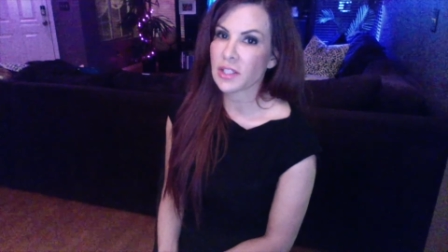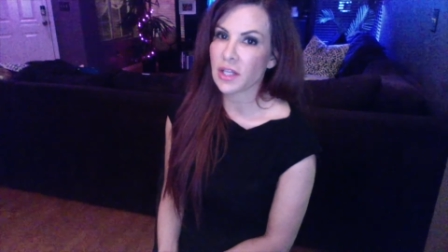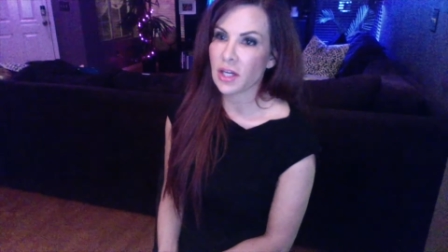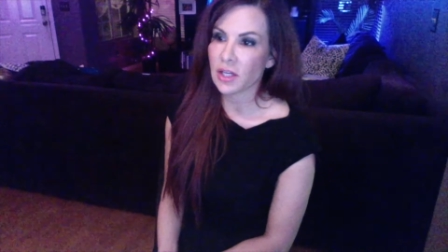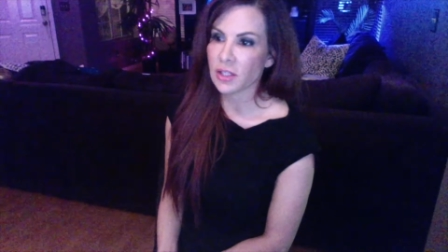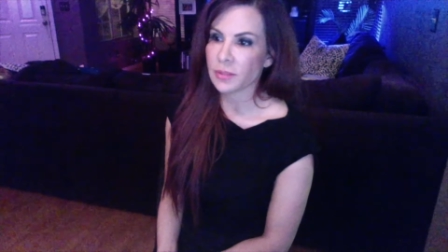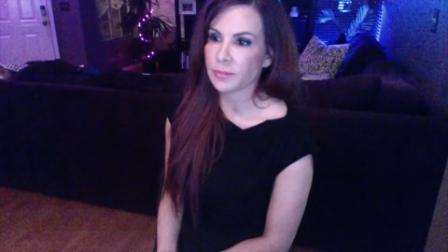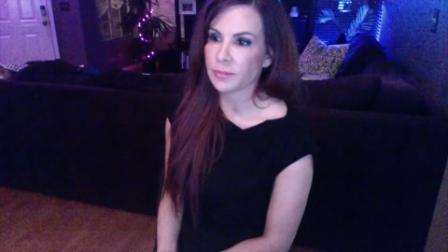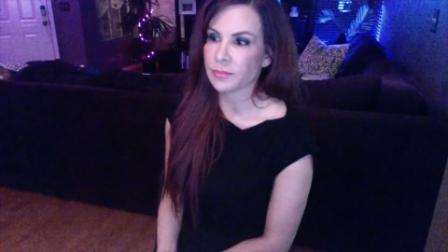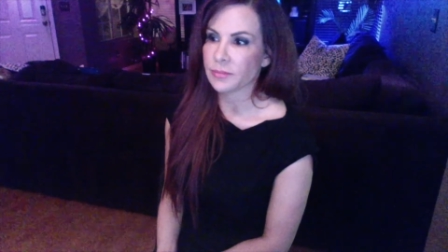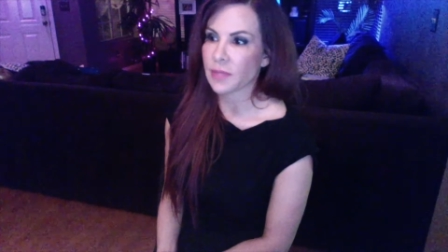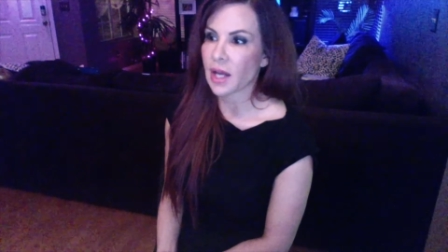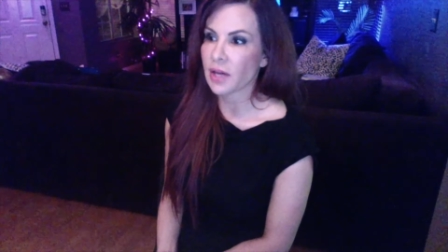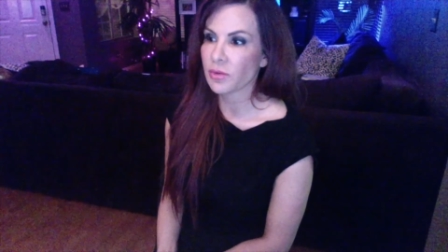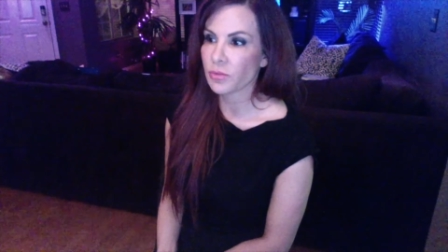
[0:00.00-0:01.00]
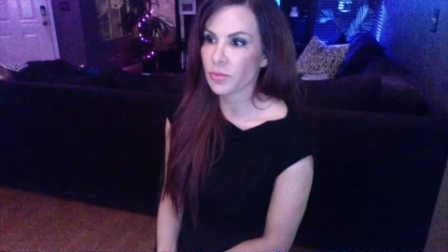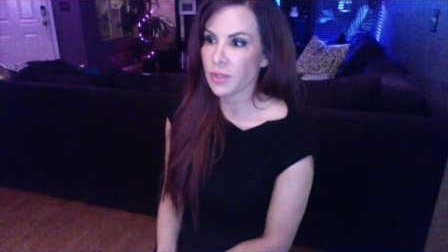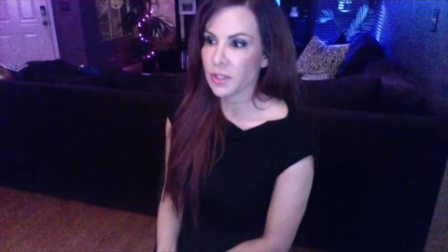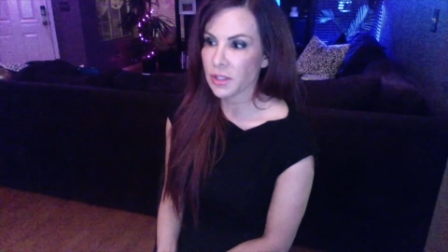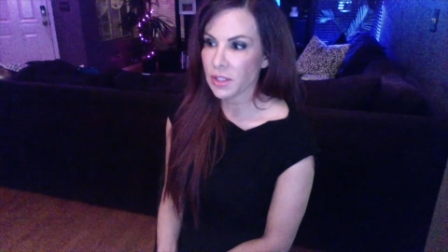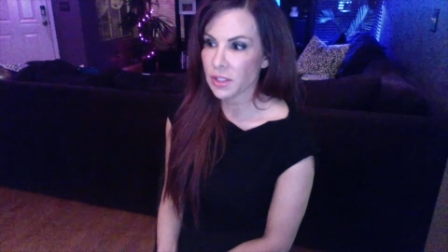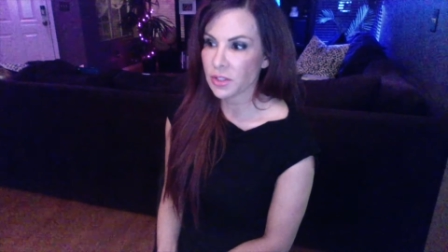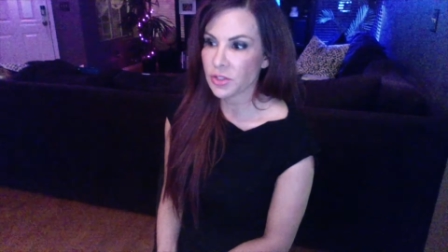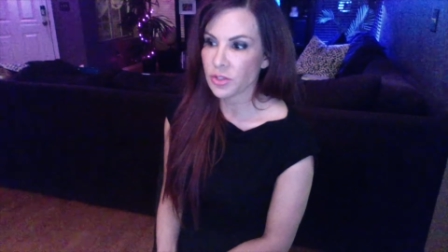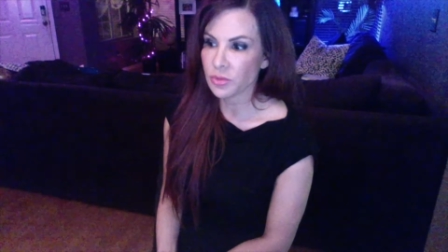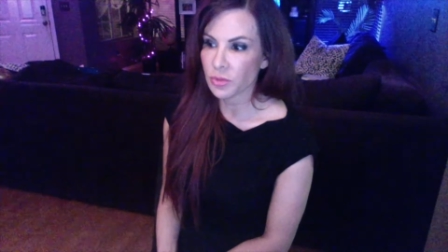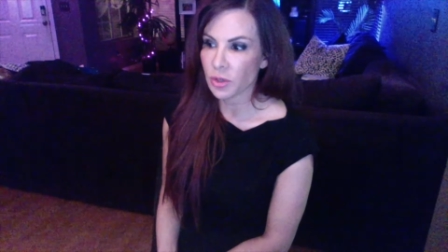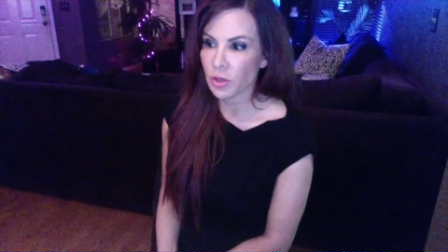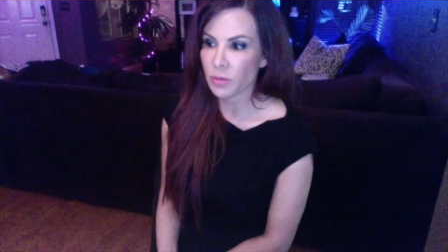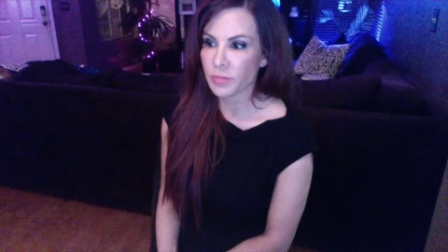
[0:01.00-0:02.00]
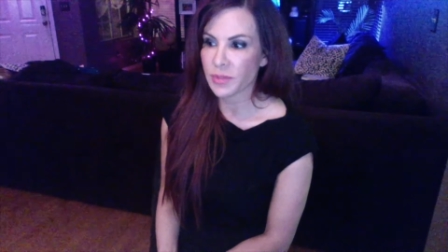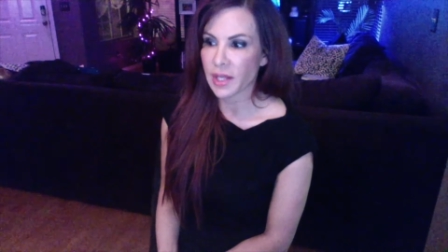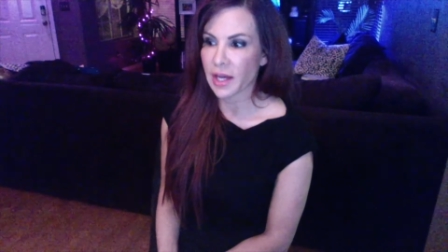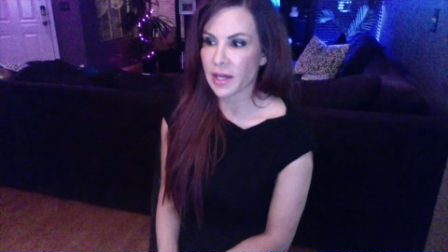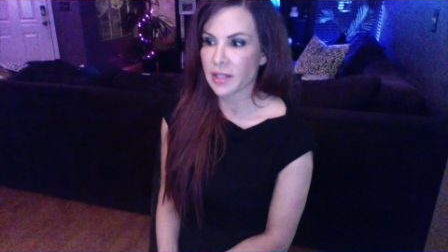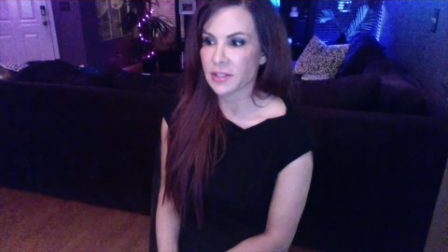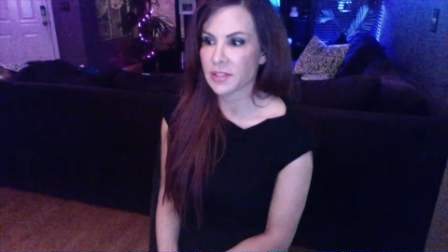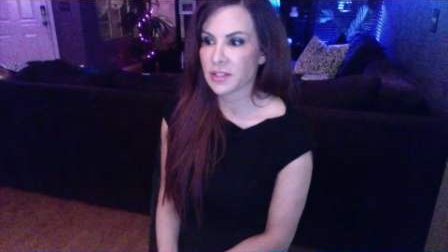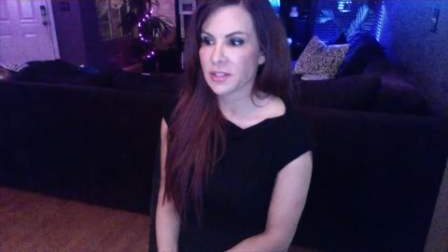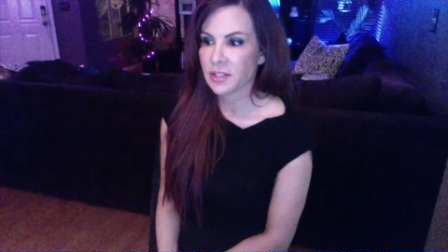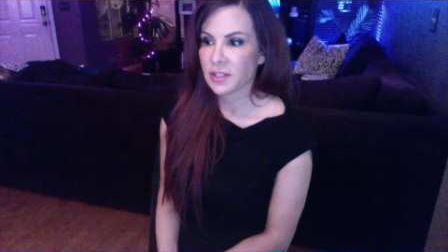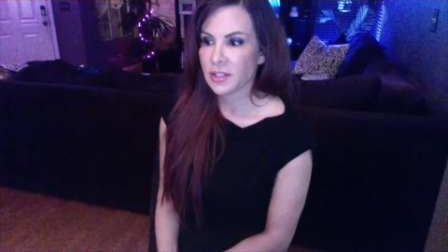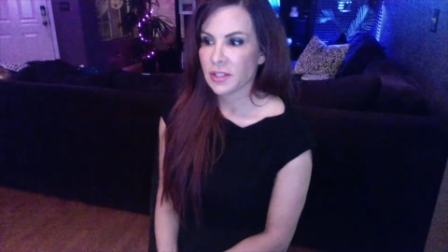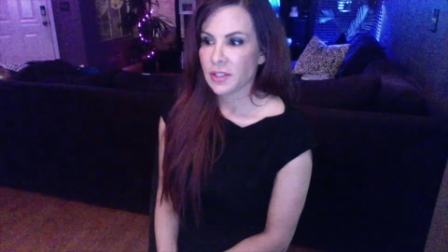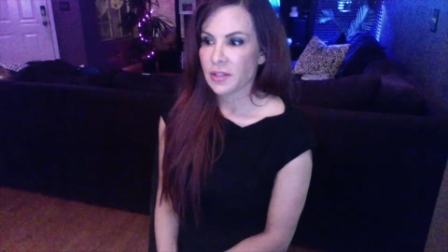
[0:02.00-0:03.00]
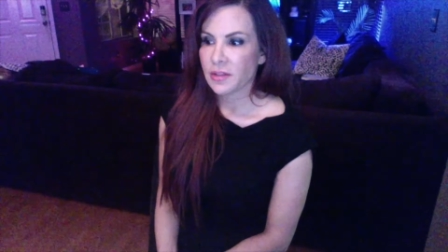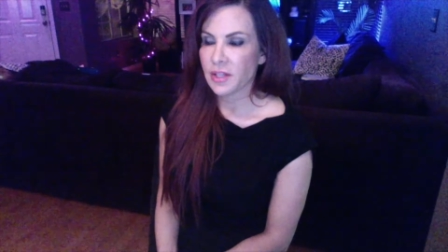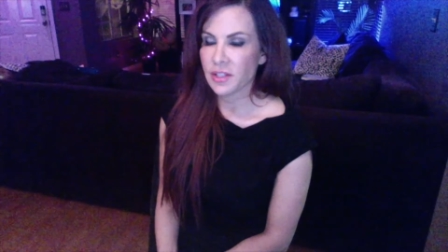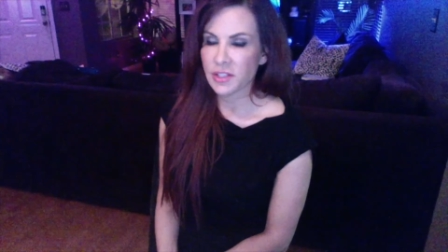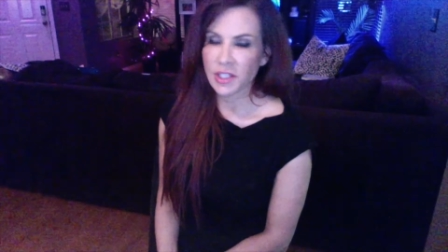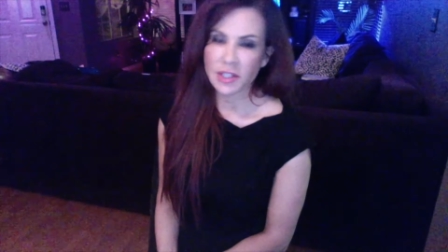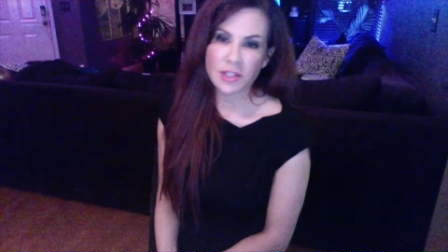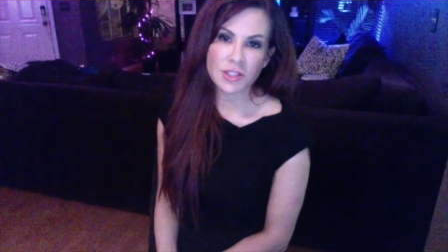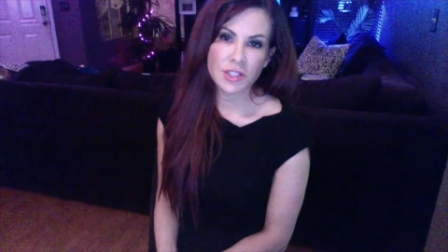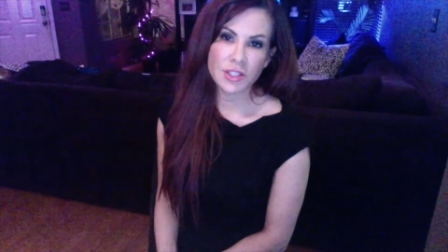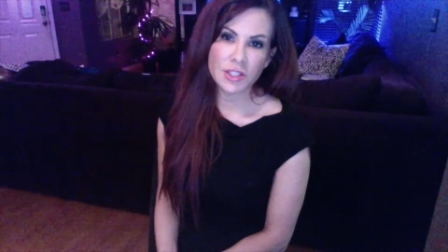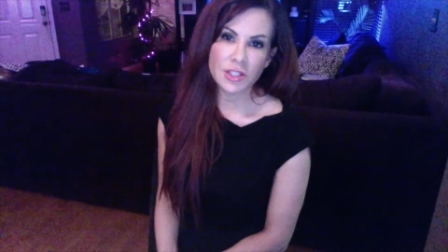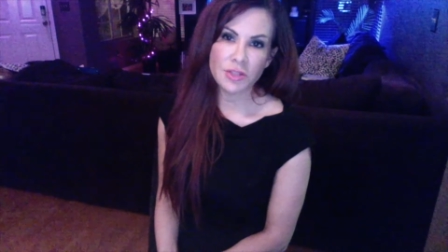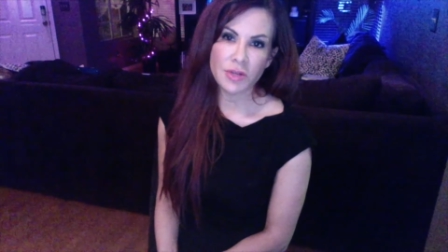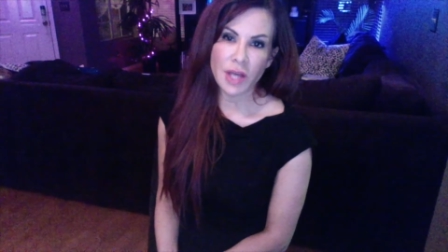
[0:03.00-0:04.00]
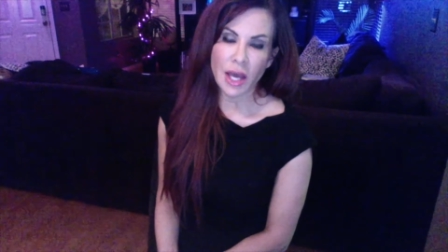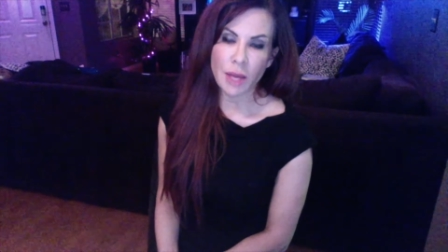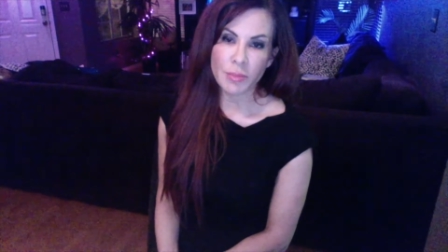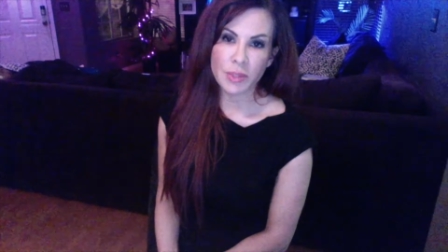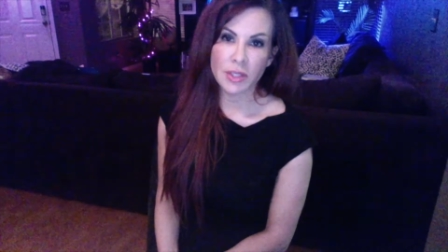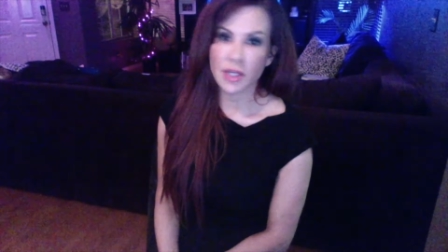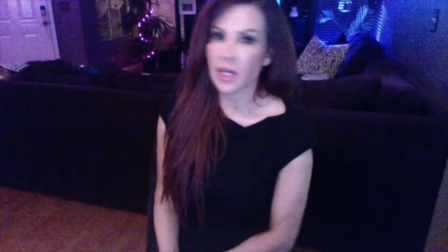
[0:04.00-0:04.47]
Um, I really do hope that things like this continue to happen.